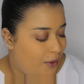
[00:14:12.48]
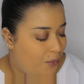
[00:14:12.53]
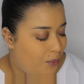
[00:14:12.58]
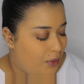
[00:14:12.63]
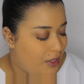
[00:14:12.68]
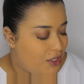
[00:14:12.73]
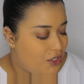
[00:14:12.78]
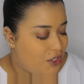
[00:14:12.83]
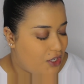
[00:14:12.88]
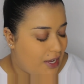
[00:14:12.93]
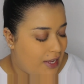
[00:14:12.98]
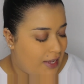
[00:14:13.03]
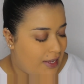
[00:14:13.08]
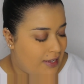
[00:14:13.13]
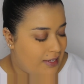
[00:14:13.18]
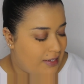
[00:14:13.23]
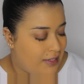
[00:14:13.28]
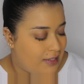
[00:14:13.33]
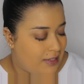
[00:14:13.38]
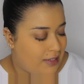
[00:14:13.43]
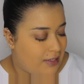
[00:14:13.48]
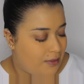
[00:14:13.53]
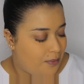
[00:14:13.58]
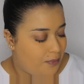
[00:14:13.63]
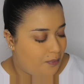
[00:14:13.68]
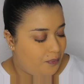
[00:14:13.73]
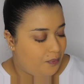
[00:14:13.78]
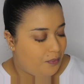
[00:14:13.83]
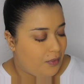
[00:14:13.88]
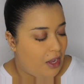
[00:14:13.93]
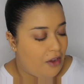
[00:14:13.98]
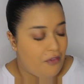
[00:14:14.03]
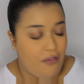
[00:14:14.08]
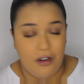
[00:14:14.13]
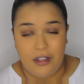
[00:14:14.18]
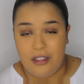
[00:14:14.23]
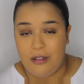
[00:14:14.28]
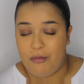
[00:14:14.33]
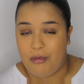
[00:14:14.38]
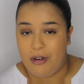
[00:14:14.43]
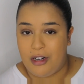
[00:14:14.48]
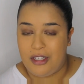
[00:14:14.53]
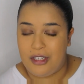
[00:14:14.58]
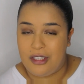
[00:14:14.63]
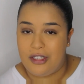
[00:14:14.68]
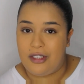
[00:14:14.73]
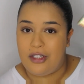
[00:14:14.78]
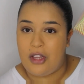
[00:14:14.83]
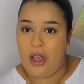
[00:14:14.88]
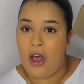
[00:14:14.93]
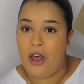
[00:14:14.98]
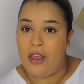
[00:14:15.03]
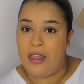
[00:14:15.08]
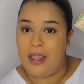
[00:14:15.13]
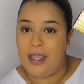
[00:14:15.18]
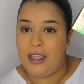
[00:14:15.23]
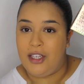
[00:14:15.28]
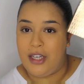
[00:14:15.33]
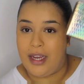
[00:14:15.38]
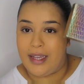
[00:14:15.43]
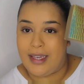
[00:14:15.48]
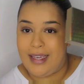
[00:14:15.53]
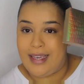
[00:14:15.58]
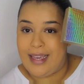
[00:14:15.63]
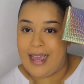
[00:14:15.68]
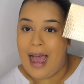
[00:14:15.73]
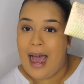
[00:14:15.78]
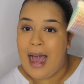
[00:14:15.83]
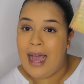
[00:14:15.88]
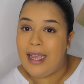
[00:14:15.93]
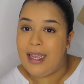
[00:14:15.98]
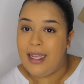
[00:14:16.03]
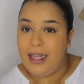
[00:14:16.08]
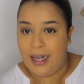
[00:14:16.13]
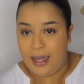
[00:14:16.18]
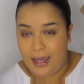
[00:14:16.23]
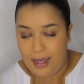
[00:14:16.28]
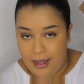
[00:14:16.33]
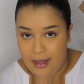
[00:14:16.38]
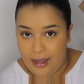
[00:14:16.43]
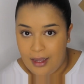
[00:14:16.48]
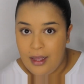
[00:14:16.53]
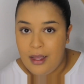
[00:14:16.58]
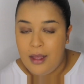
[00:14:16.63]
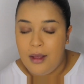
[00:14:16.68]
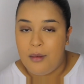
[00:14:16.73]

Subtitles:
which is a first impressions on the Jackie Aina